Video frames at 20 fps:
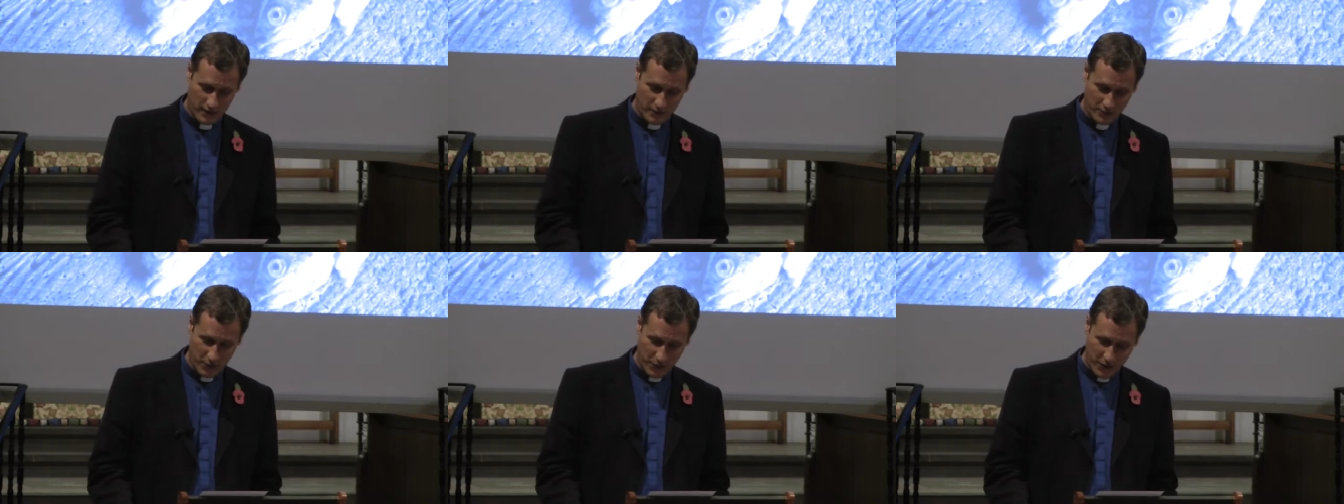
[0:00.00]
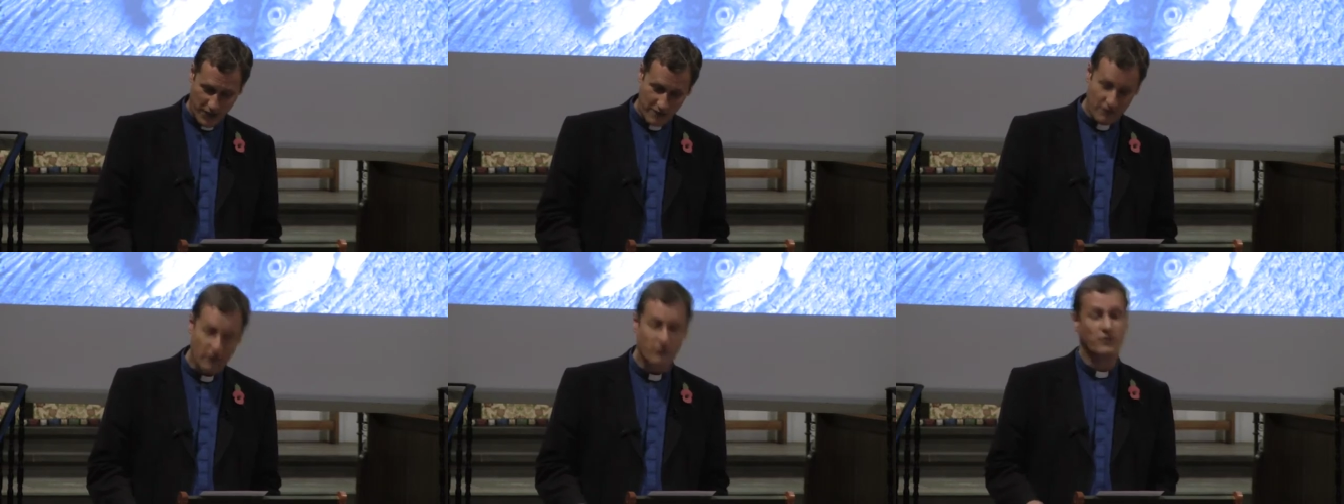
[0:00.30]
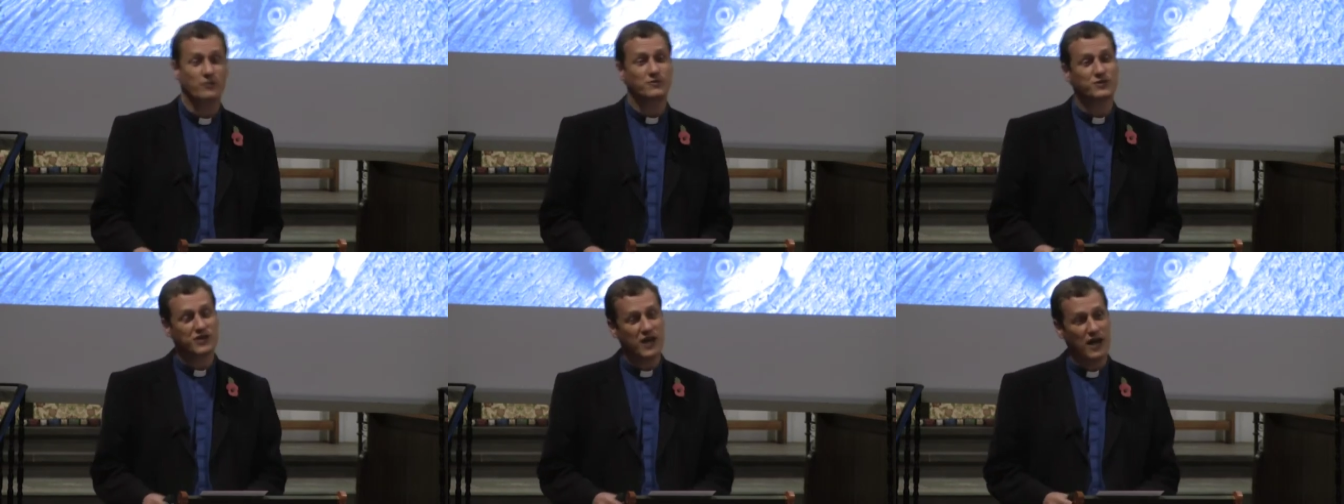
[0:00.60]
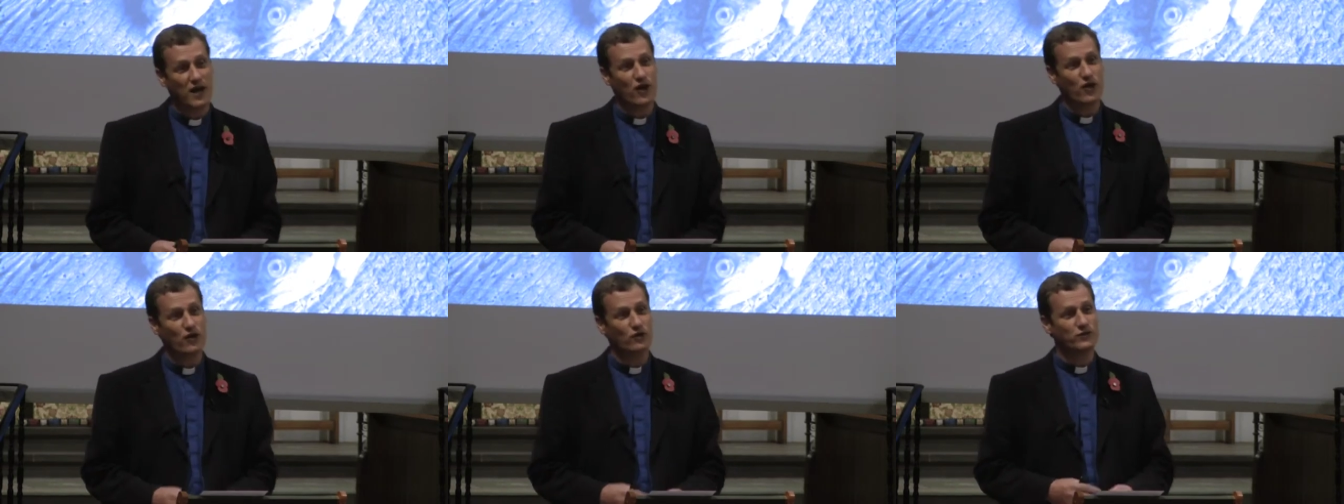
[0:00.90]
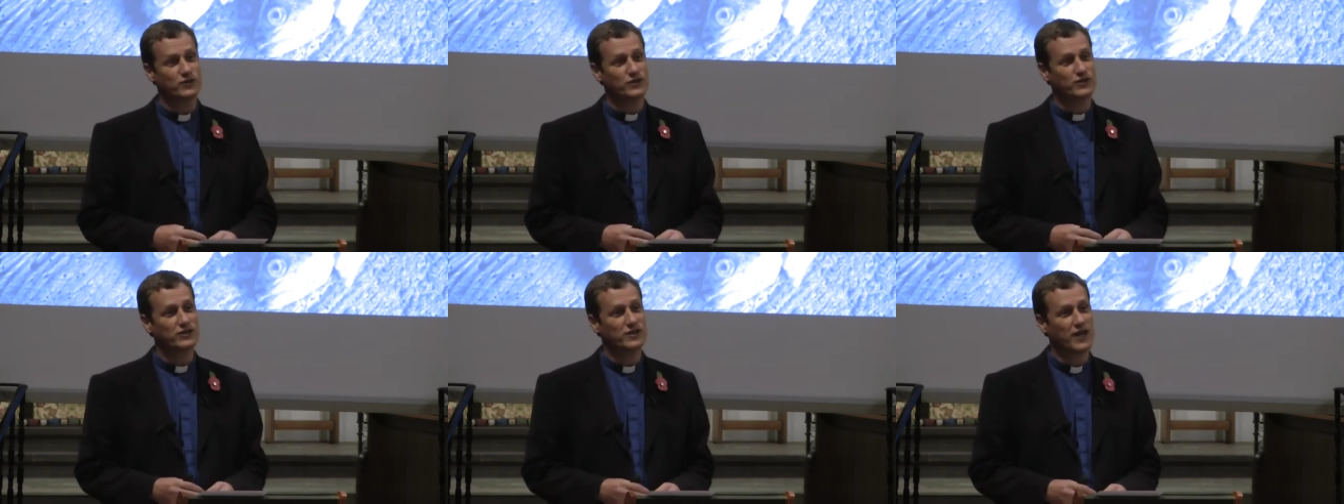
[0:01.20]
but give of
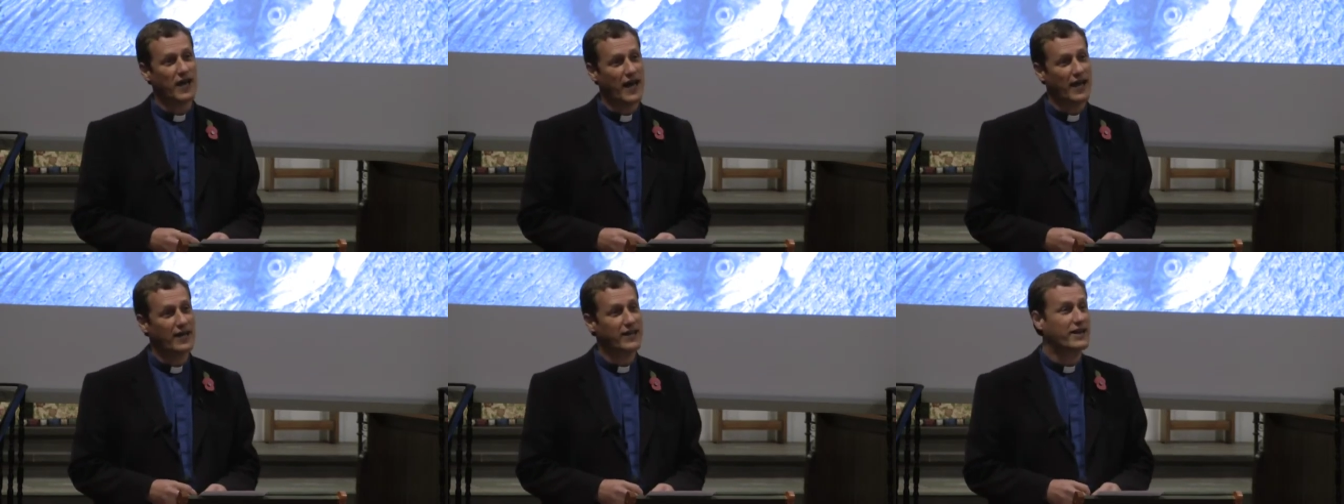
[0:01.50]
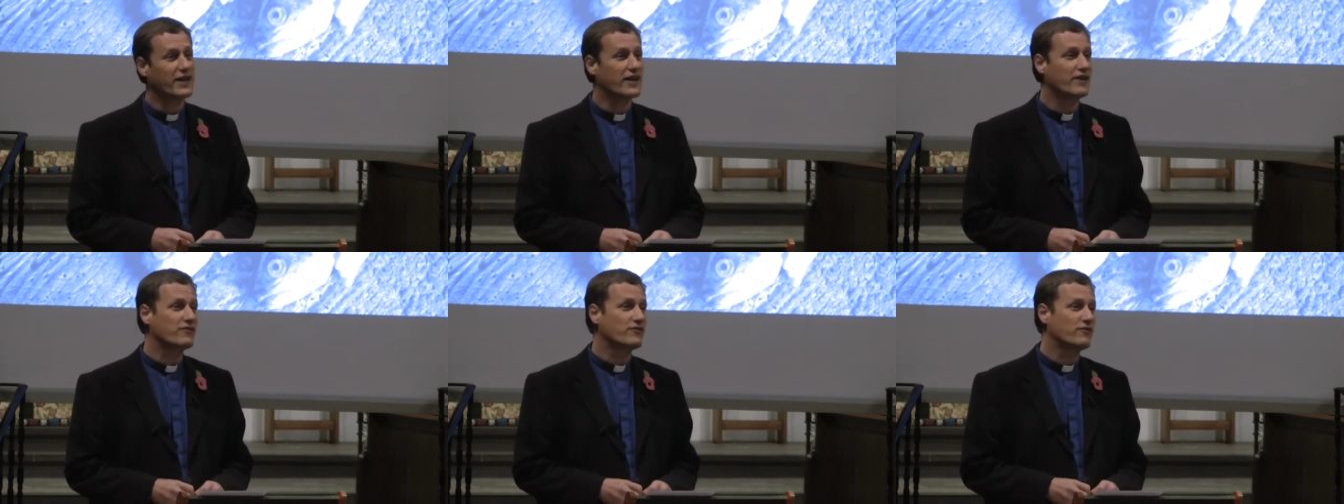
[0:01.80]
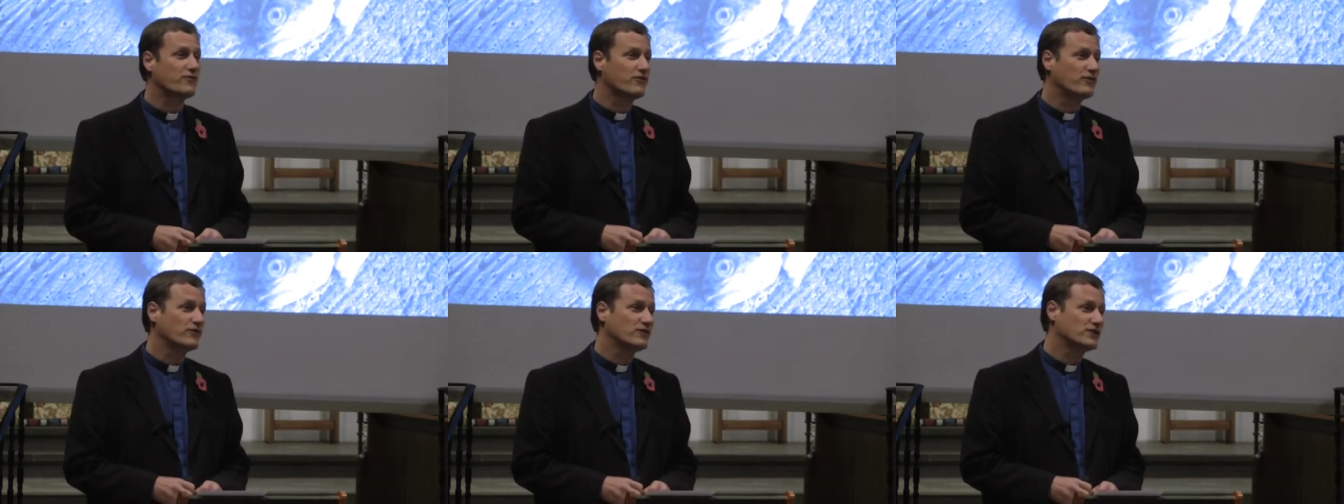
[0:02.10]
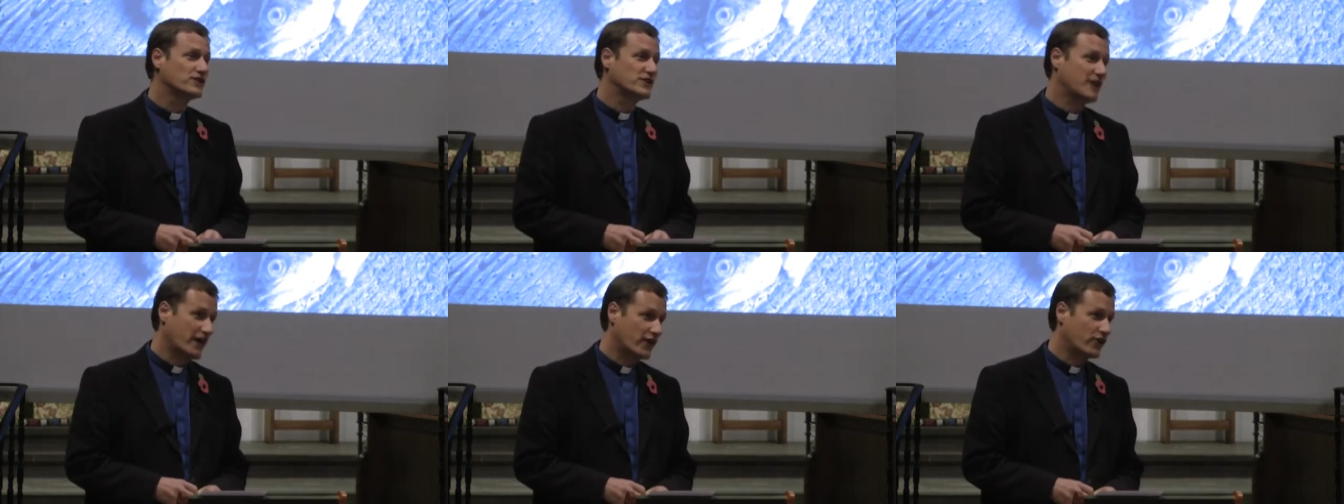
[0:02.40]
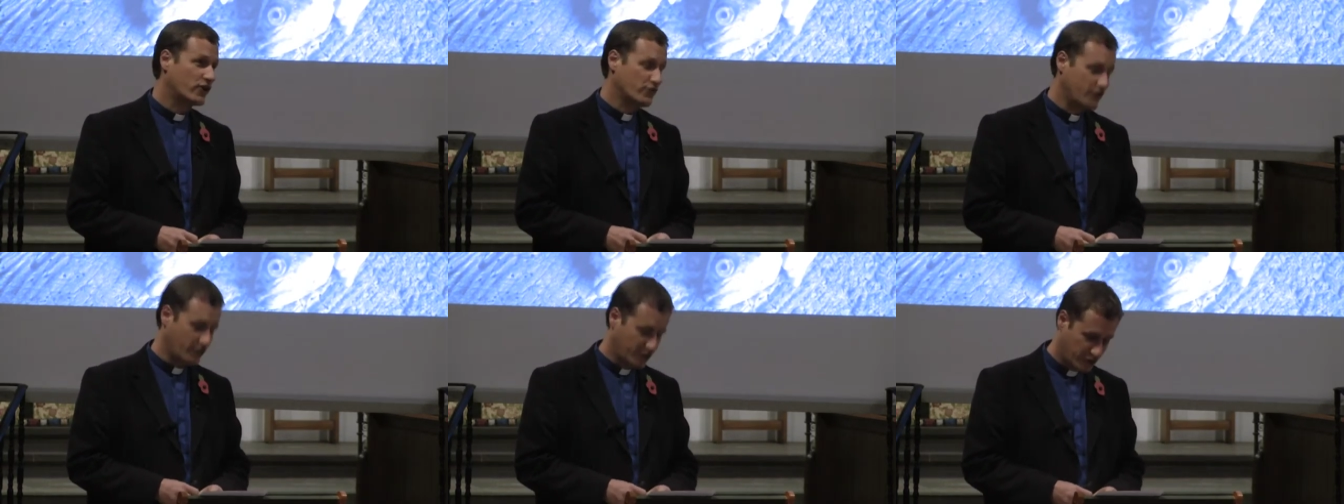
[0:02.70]
themselves and give
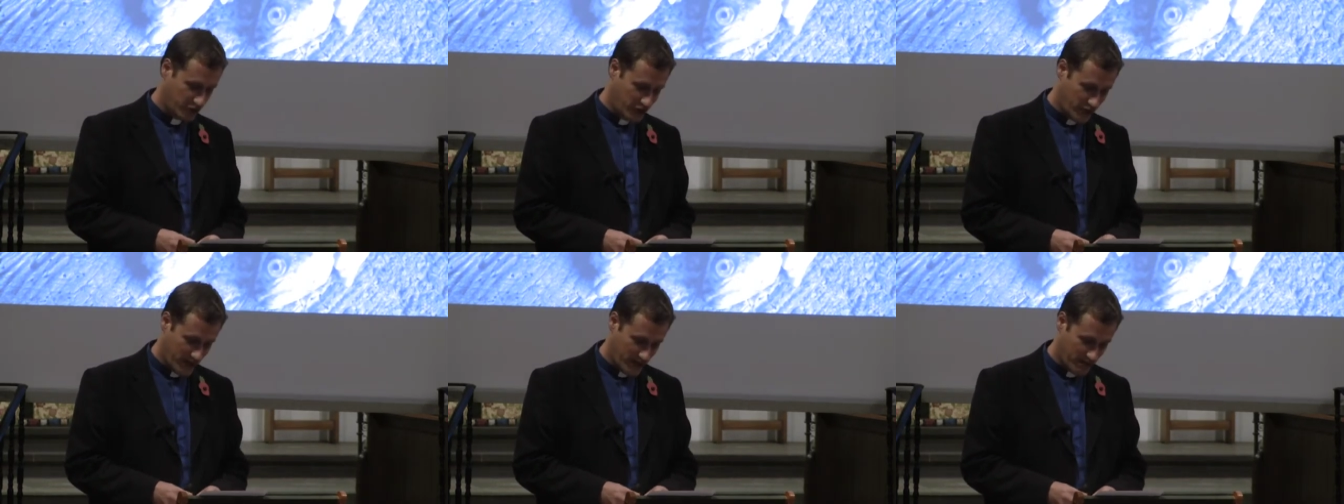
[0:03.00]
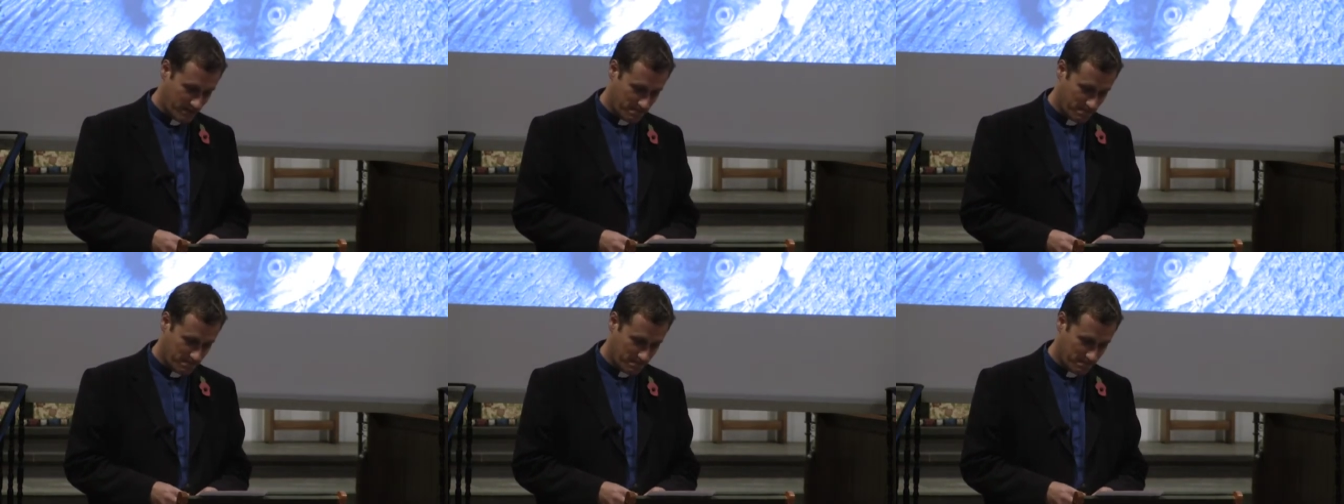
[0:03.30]
sacrificially.